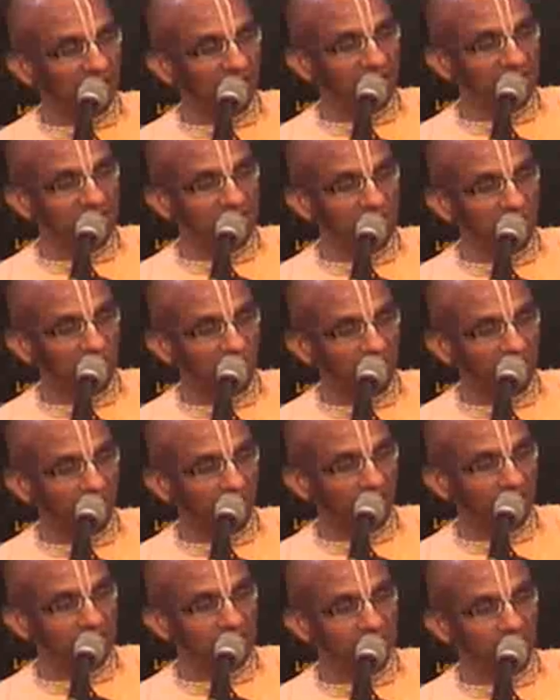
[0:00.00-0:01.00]
lesser
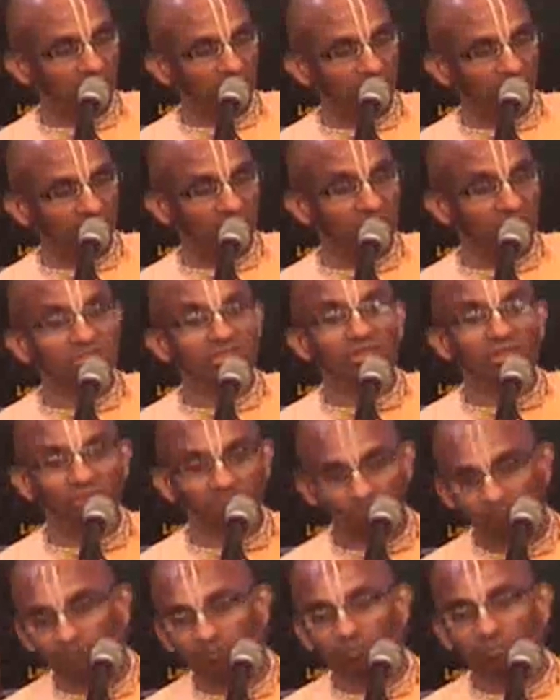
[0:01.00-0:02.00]
and lesser and lesser.
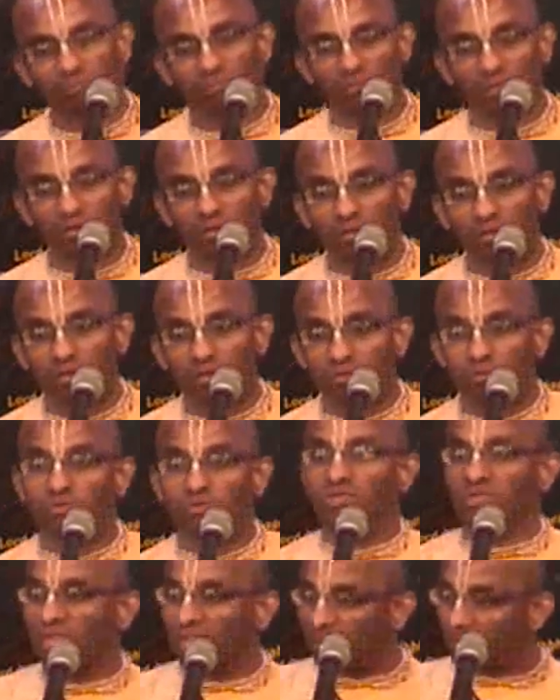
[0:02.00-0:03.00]
So
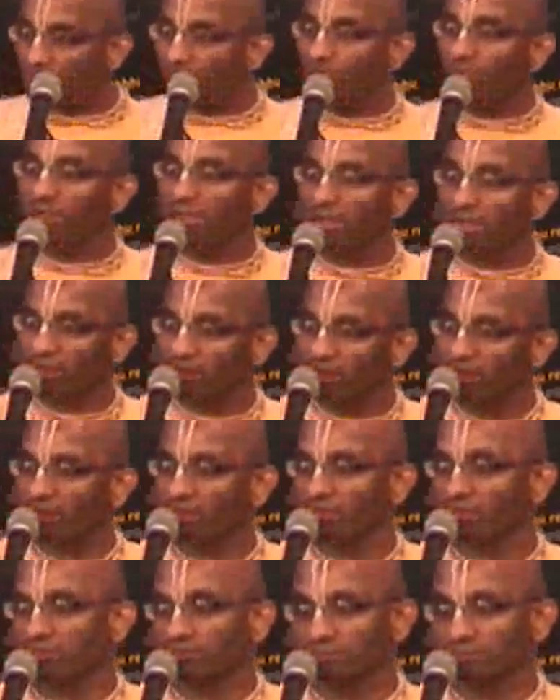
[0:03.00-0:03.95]
same way,